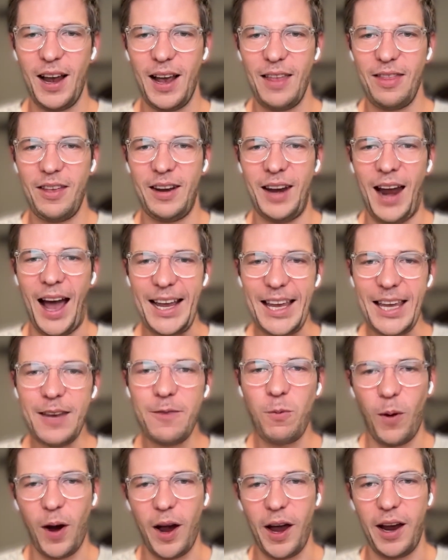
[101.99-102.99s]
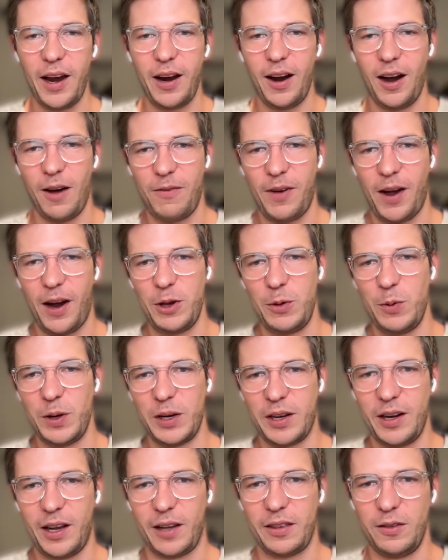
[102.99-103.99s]
the naive way of how you would
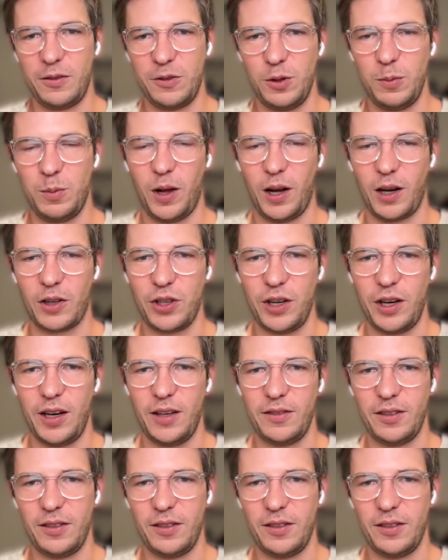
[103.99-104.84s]
connect these two blockchains